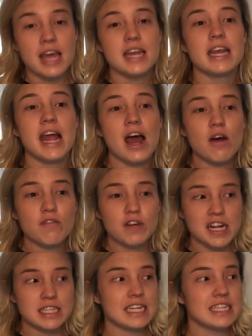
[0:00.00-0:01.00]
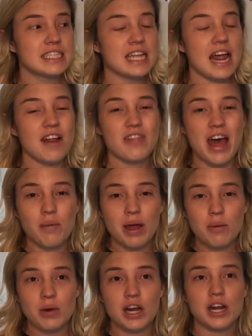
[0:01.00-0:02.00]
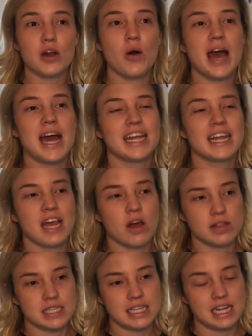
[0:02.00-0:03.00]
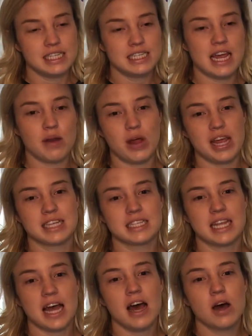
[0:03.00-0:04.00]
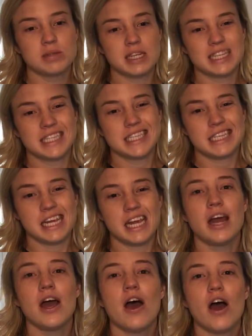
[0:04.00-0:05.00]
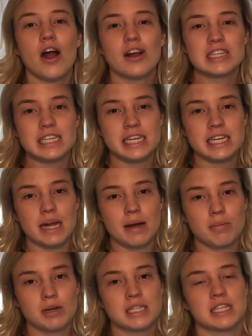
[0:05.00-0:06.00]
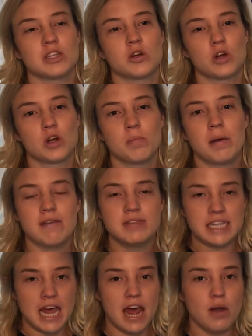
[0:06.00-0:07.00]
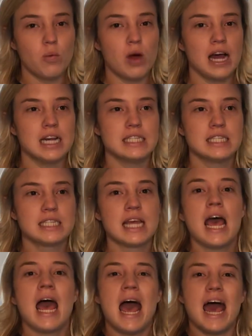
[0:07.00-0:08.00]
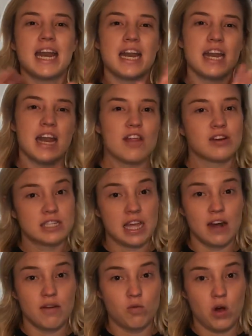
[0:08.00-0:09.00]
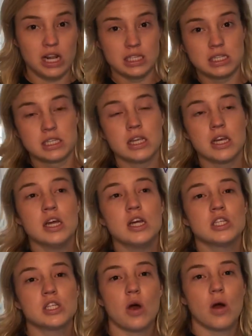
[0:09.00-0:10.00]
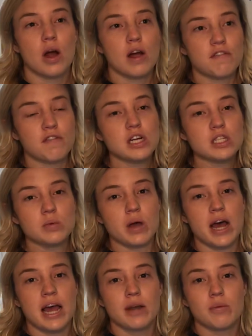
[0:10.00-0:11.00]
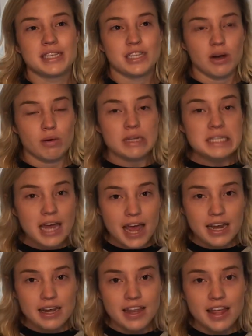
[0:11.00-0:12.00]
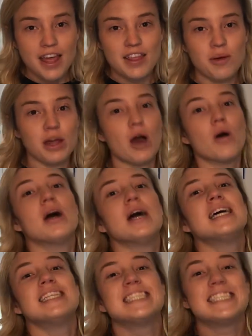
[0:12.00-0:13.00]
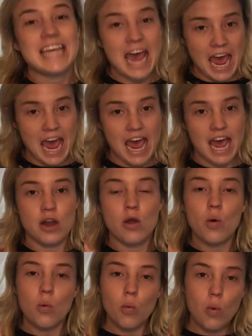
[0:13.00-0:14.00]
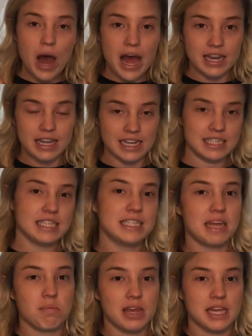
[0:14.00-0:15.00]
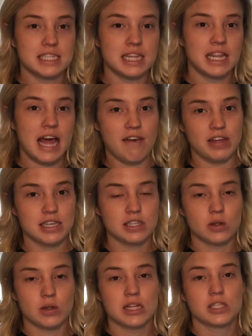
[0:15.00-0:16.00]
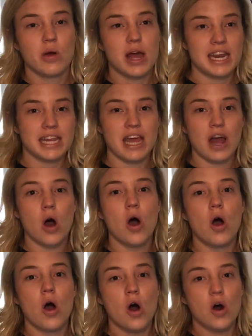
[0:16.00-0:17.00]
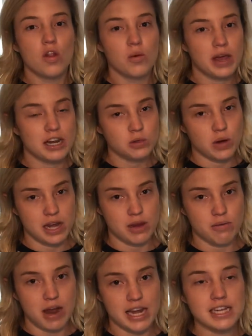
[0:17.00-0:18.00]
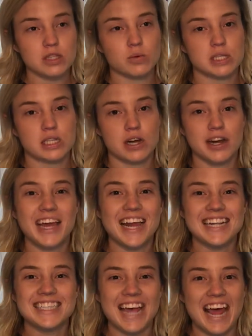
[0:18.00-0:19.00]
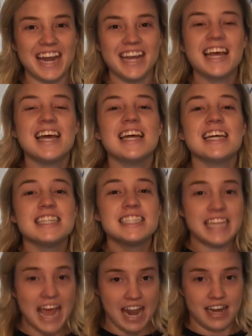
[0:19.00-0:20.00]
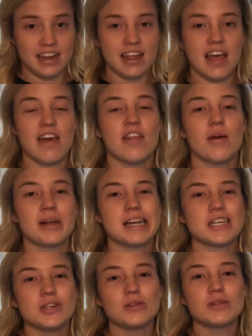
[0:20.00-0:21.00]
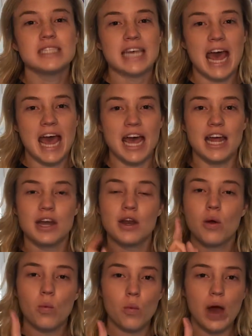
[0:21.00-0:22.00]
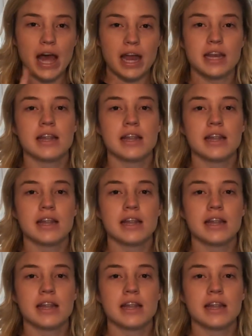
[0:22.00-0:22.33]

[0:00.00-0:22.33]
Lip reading: Now, friends, instead of that way, we're going to go ahead and count the say 10 way because that helps us see our team numbers as a group of 10 ones and another set of ones. So our first one, we start with 10 and then we go 10, 1. That's the same thing as 11. So let's go ahead and count all the way to 20. Ready? So we'll start again at 10. 10. And then we do 10, 1,